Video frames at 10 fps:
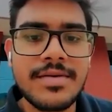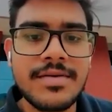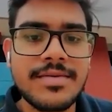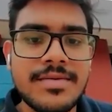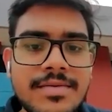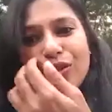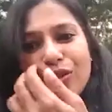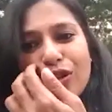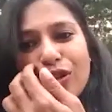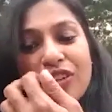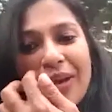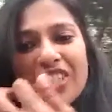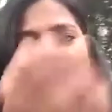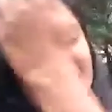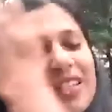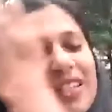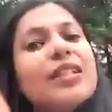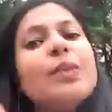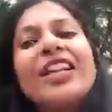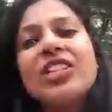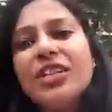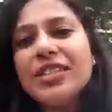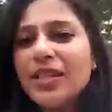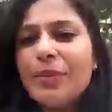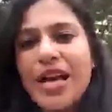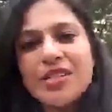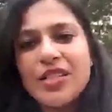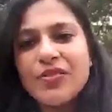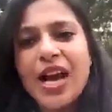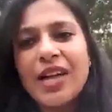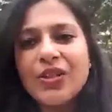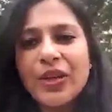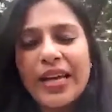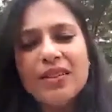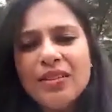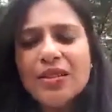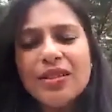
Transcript: All right. So you're the fifth batch, and the bachelor's and the master's were started together?